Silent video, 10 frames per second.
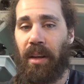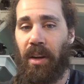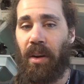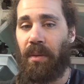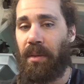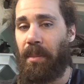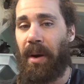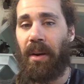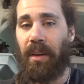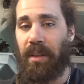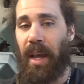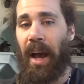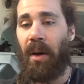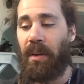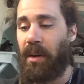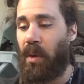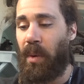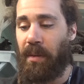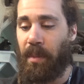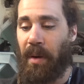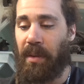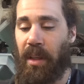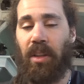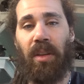you know, the bearings out and away from everything